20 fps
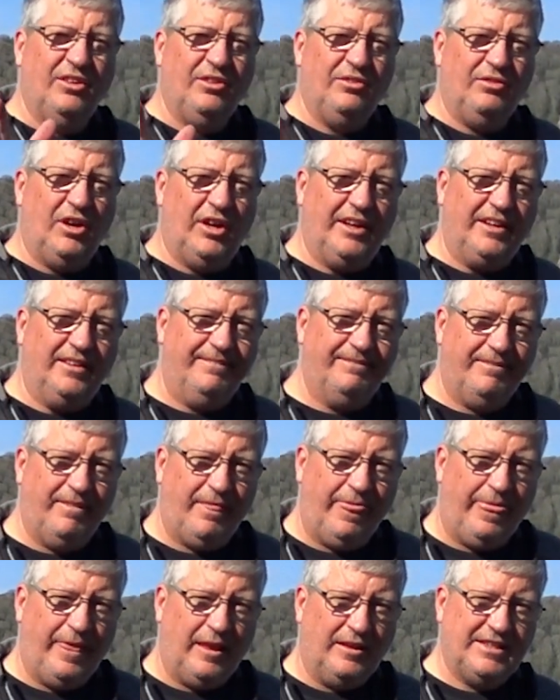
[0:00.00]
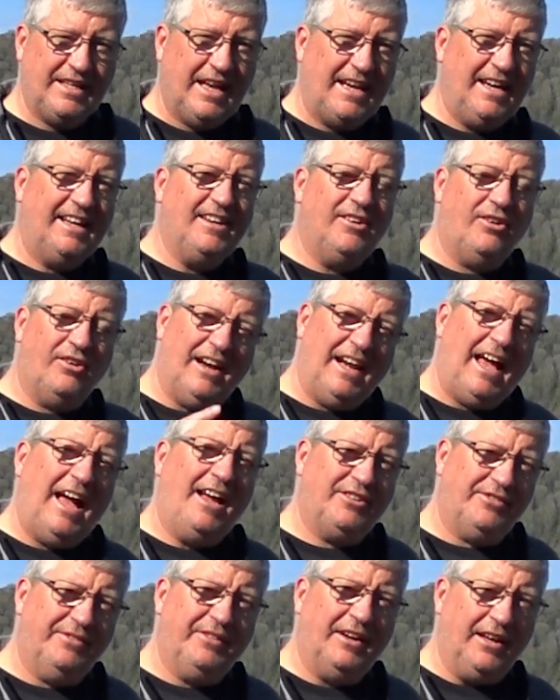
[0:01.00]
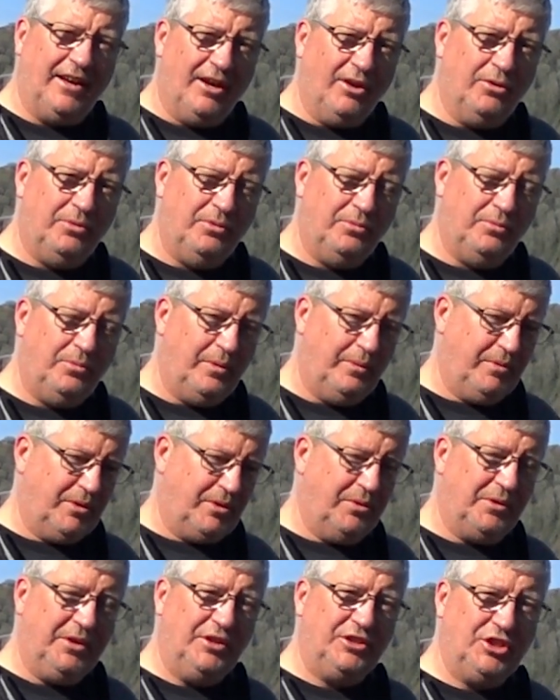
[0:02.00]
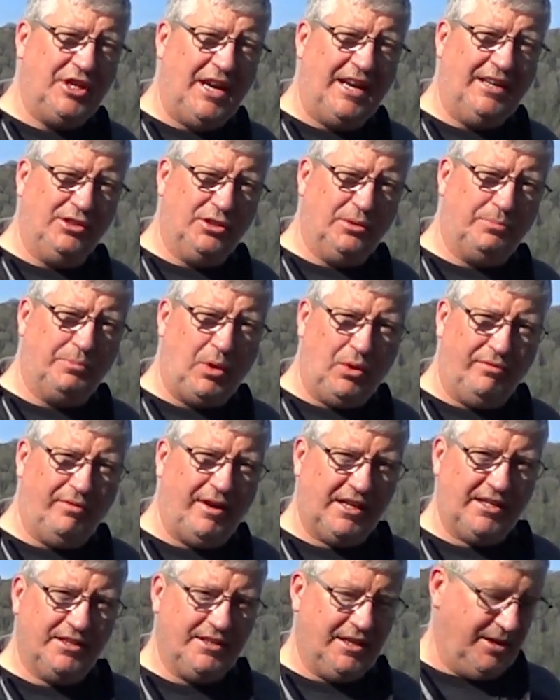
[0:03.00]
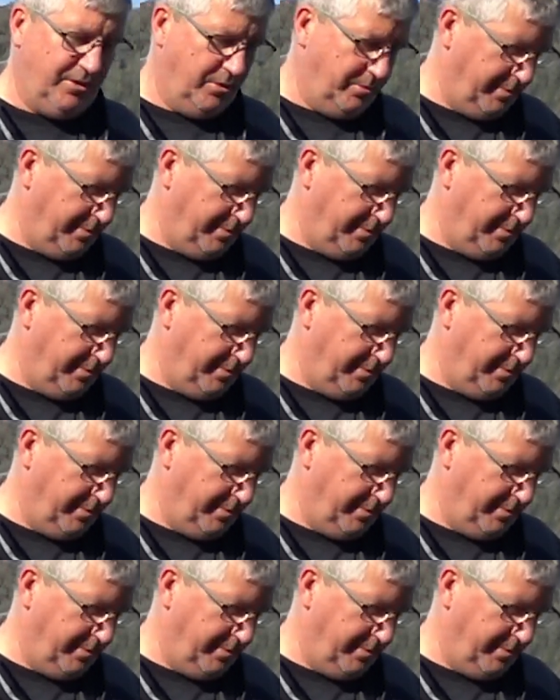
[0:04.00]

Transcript: Right, said in our last video we were going to change up our rigs a little